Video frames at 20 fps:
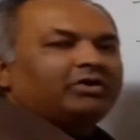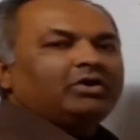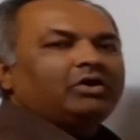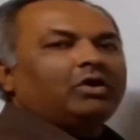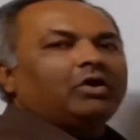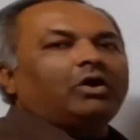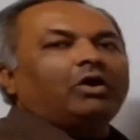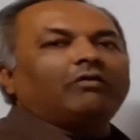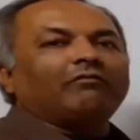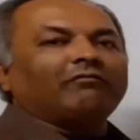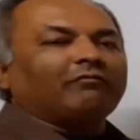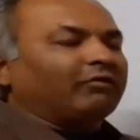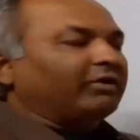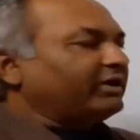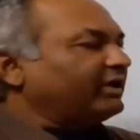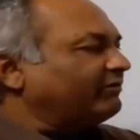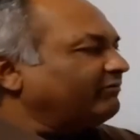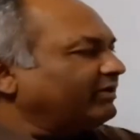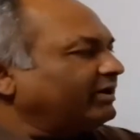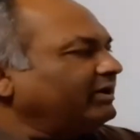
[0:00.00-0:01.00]
of
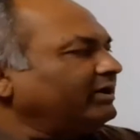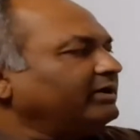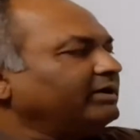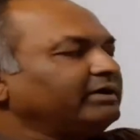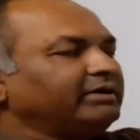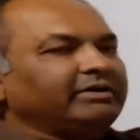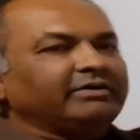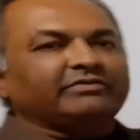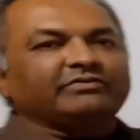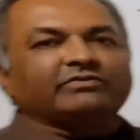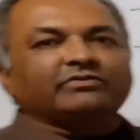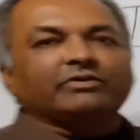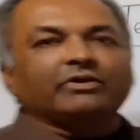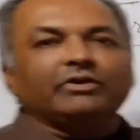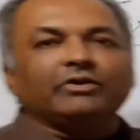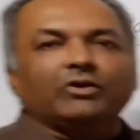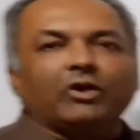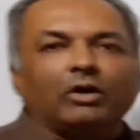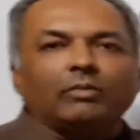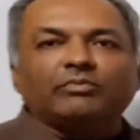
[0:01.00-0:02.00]
whatever
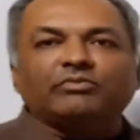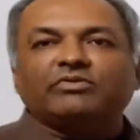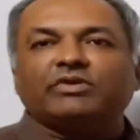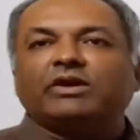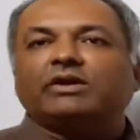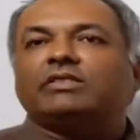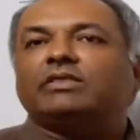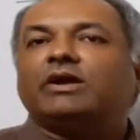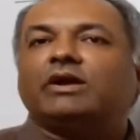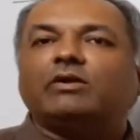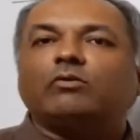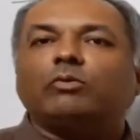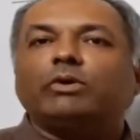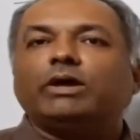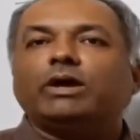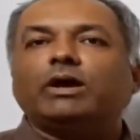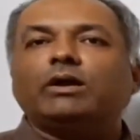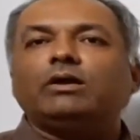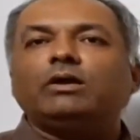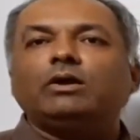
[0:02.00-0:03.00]
distant object that
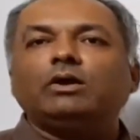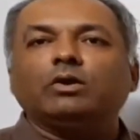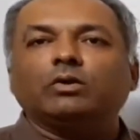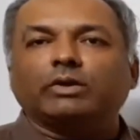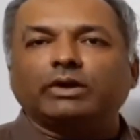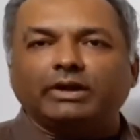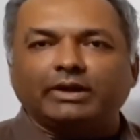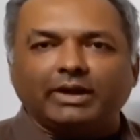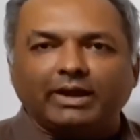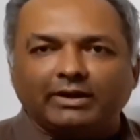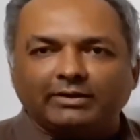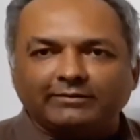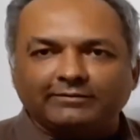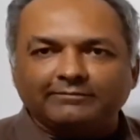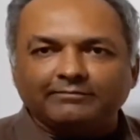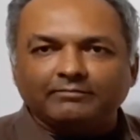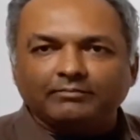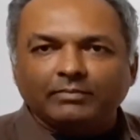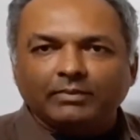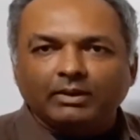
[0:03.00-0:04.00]
we are looking at.
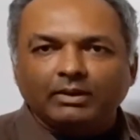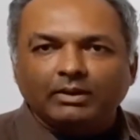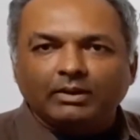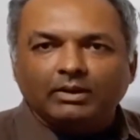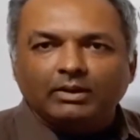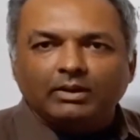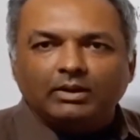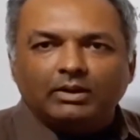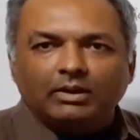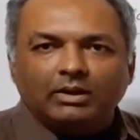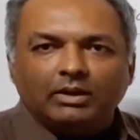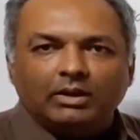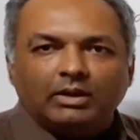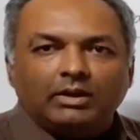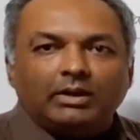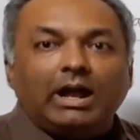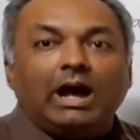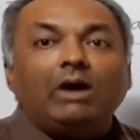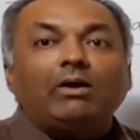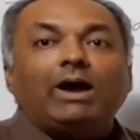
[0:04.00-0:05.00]

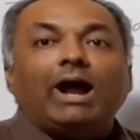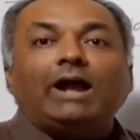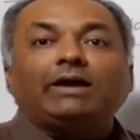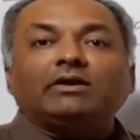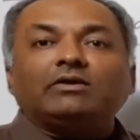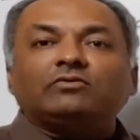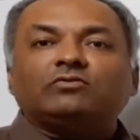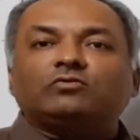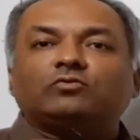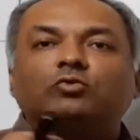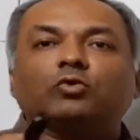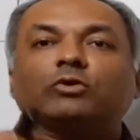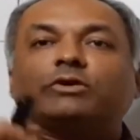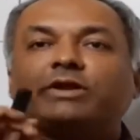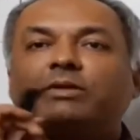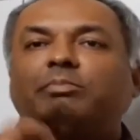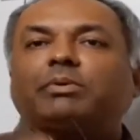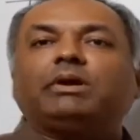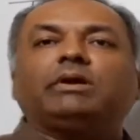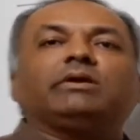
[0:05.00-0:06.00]
Now, at a
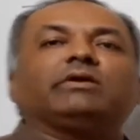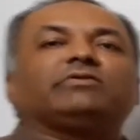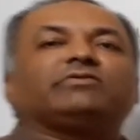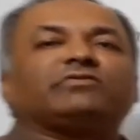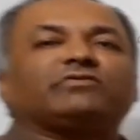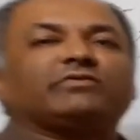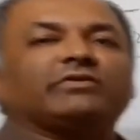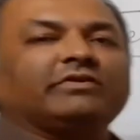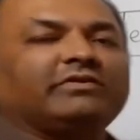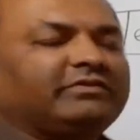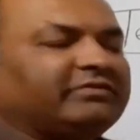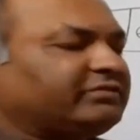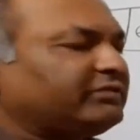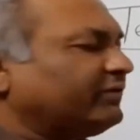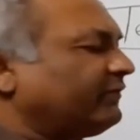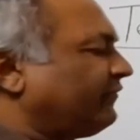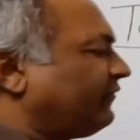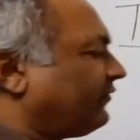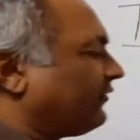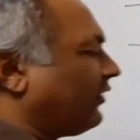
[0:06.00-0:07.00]
suitable distance
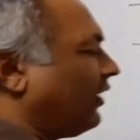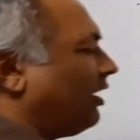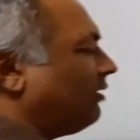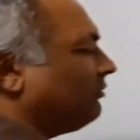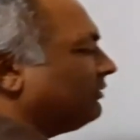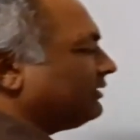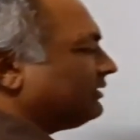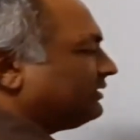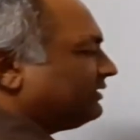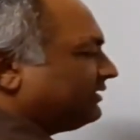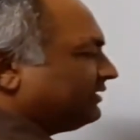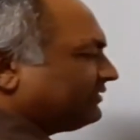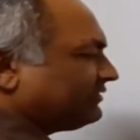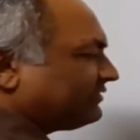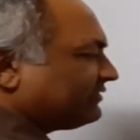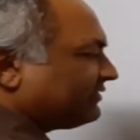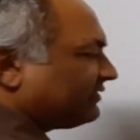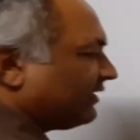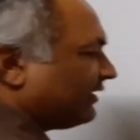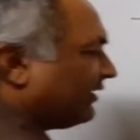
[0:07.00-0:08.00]
from this